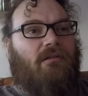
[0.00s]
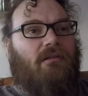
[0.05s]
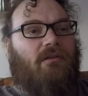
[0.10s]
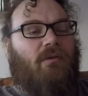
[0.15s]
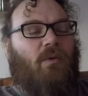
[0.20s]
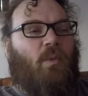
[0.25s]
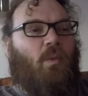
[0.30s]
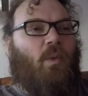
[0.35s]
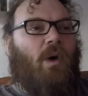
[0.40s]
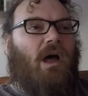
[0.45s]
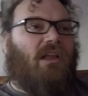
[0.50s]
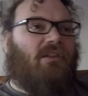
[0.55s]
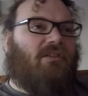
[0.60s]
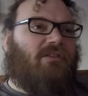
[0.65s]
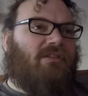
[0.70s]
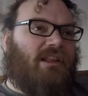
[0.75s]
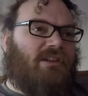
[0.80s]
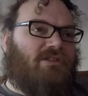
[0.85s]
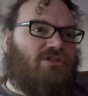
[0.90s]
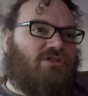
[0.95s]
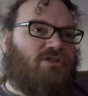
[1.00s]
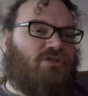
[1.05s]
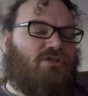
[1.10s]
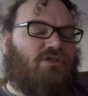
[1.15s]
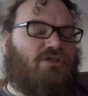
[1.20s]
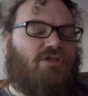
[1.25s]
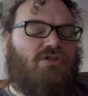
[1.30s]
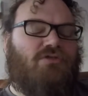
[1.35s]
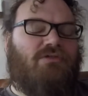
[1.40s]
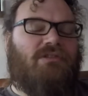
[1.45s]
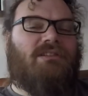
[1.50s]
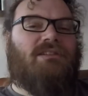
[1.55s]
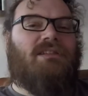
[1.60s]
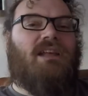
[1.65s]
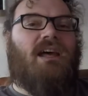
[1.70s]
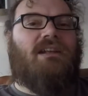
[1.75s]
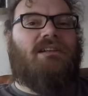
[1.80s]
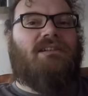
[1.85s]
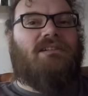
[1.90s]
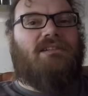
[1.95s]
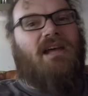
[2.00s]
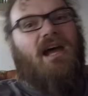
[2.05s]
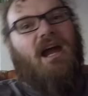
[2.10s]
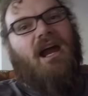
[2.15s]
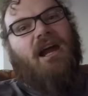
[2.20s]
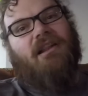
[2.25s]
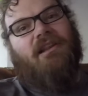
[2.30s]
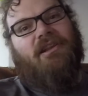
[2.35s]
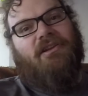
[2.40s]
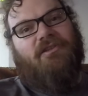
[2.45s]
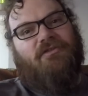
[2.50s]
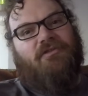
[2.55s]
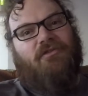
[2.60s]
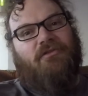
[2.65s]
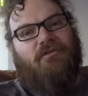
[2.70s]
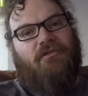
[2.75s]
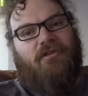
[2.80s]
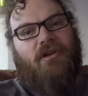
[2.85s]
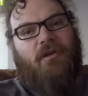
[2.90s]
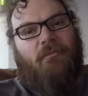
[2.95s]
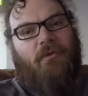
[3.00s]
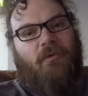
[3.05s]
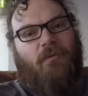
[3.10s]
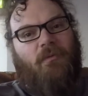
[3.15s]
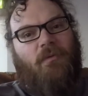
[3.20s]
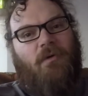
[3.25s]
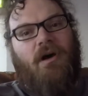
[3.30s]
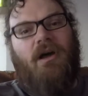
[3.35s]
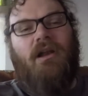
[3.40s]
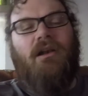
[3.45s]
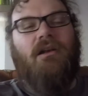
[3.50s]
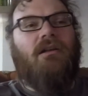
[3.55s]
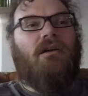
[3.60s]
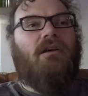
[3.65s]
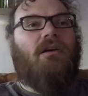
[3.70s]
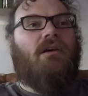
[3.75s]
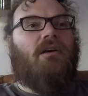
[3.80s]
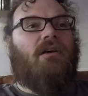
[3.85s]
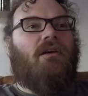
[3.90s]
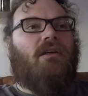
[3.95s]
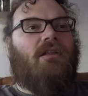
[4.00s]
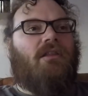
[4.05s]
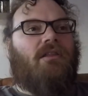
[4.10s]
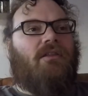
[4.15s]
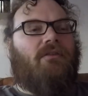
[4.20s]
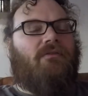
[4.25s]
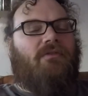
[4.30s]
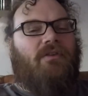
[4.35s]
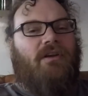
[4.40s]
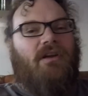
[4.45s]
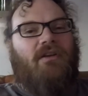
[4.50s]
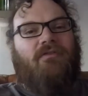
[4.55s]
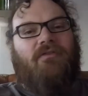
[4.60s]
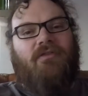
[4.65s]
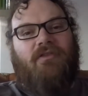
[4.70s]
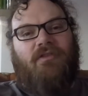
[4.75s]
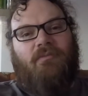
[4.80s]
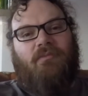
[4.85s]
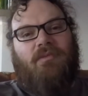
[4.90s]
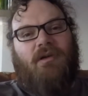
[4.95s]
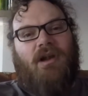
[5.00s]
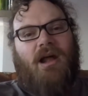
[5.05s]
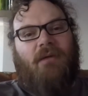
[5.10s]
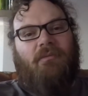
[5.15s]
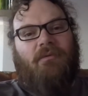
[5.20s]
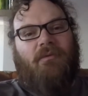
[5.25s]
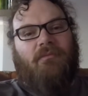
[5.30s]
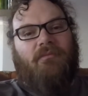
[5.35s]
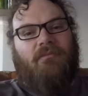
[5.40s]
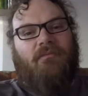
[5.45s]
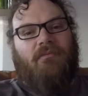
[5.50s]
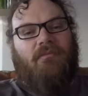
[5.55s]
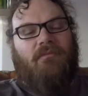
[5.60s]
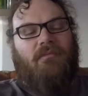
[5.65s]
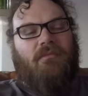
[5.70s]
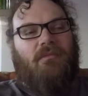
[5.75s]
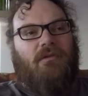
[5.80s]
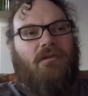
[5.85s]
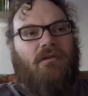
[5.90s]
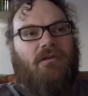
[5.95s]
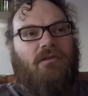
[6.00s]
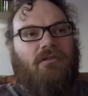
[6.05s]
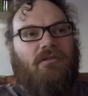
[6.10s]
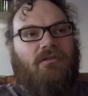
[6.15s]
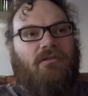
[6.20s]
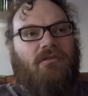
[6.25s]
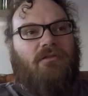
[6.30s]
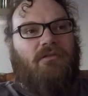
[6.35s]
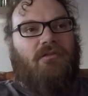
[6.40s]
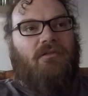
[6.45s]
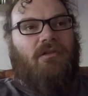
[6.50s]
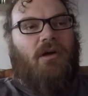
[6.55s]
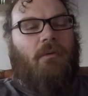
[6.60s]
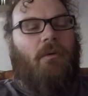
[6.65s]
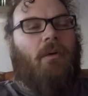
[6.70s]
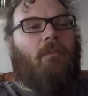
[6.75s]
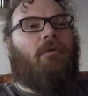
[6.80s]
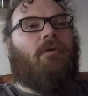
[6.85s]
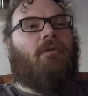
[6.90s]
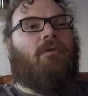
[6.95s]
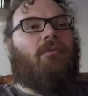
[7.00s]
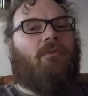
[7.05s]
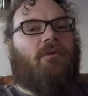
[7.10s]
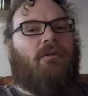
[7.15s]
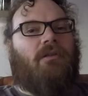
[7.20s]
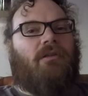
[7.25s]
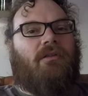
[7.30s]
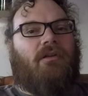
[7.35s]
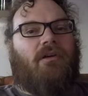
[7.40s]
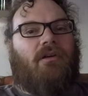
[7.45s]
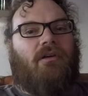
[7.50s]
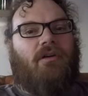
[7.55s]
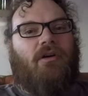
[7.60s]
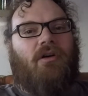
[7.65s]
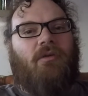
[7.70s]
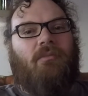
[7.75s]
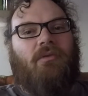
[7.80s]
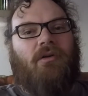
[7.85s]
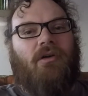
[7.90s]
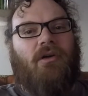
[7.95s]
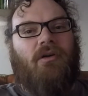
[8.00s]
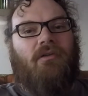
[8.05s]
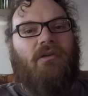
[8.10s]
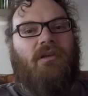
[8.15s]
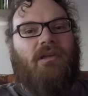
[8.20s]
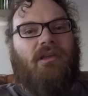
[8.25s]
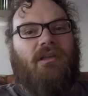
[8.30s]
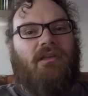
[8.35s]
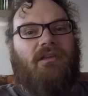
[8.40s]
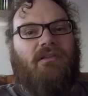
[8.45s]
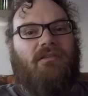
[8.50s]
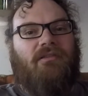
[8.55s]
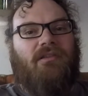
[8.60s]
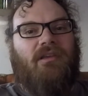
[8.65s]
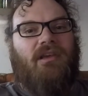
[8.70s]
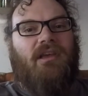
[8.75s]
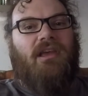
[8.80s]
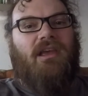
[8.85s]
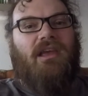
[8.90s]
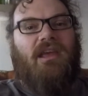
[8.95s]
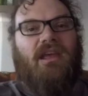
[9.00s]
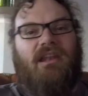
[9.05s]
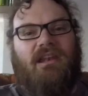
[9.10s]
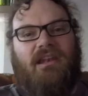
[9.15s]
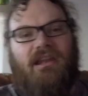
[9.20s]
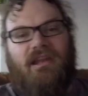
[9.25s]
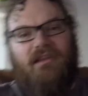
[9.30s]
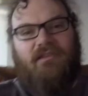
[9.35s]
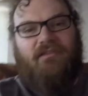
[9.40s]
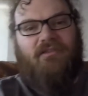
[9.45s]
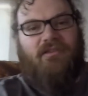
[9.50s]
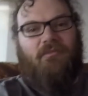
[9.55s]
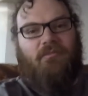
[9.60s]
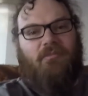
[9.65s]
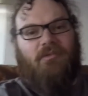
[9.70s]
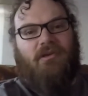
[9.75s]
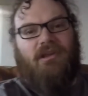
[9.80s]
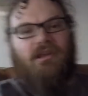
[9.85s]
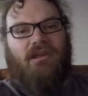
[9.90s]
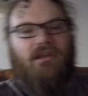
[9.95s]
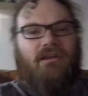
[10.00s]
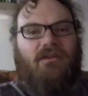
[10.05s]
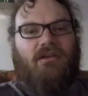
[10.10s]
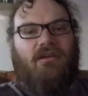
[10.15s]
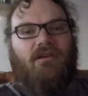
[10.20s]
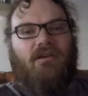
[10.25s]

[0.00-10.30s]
whilst that's true, it's not entirely true. Number one, the very first problem you come up with a GoPro is it needs to be